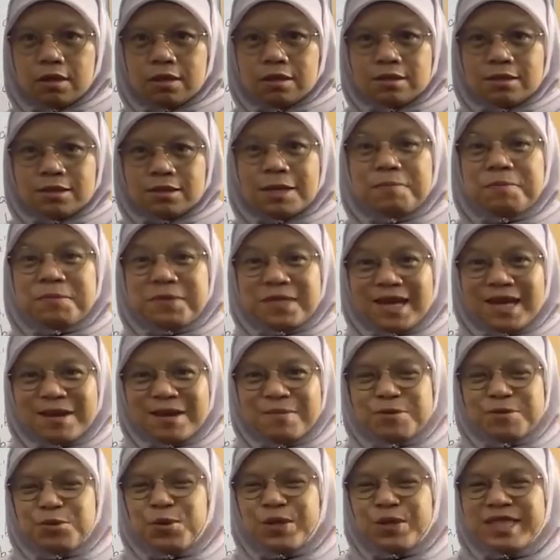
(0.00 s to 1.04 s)

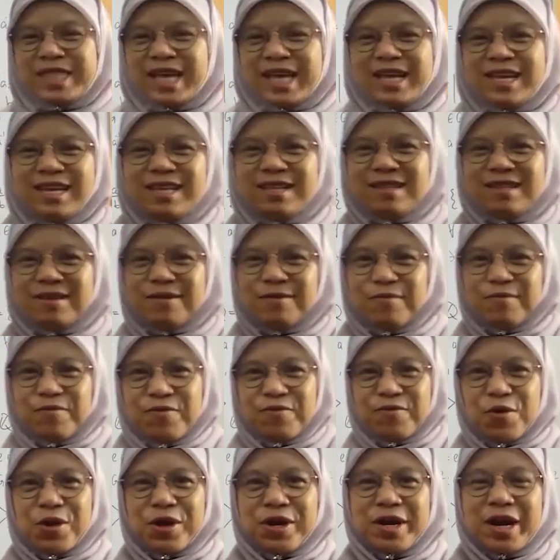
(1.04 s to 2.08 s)
Sometimes we take it
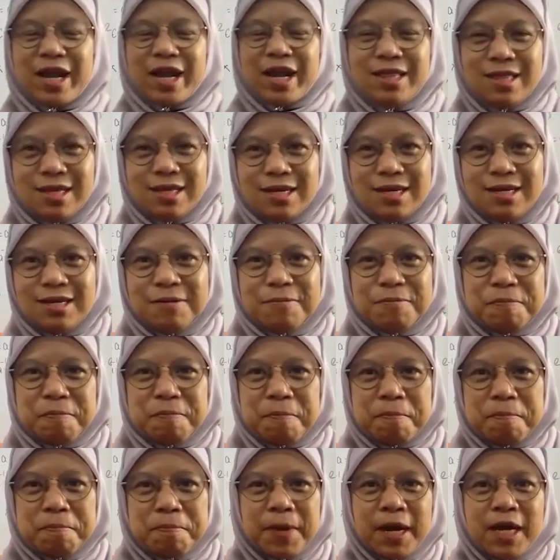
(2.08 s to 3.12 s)
for granted,
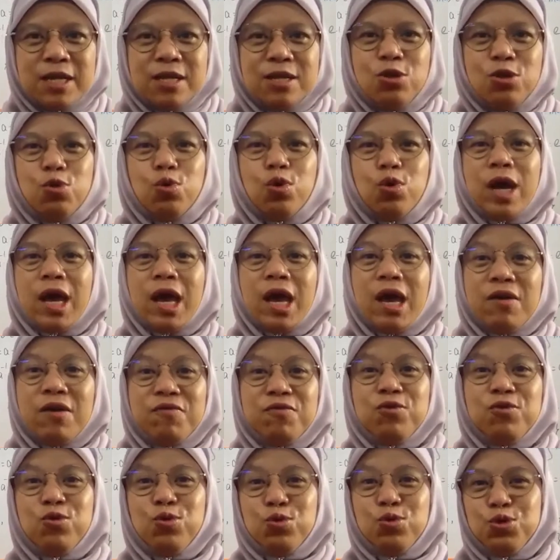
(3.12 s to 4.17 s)
but you
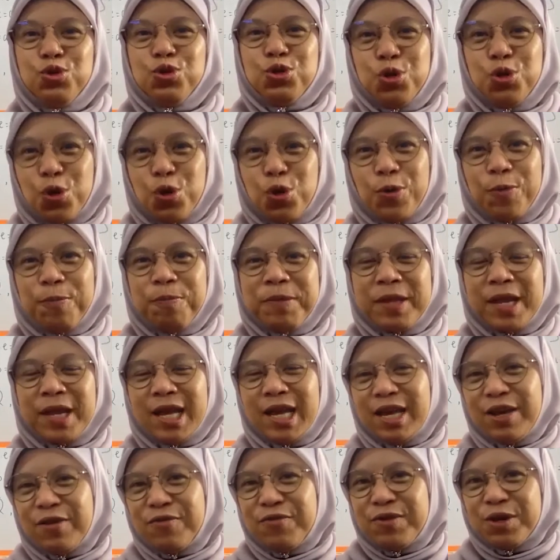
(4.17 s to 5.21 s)
have to show,
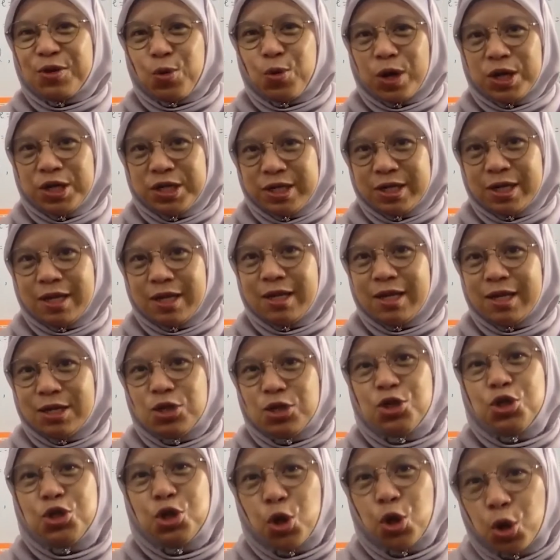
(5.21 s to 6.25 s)
if the question is
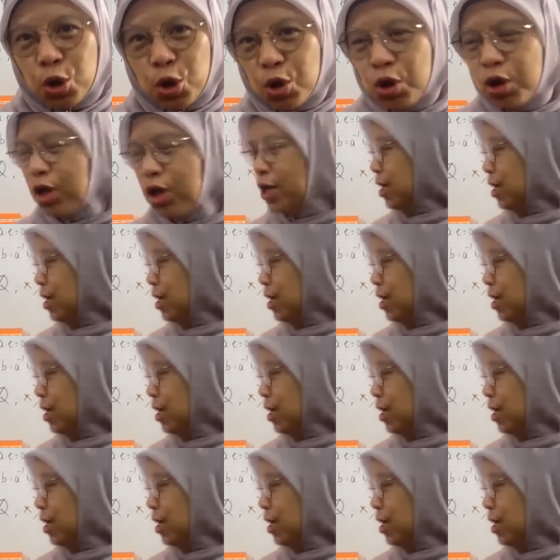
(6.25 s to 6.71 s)
show